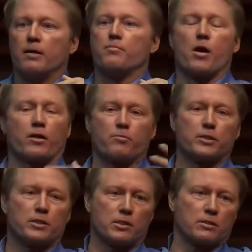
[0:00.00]
market
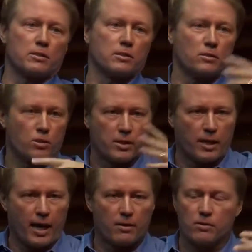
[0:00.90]
positions, and so you
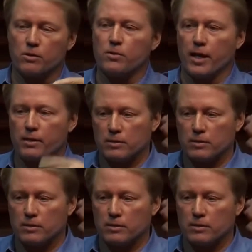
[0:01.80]
can't do that.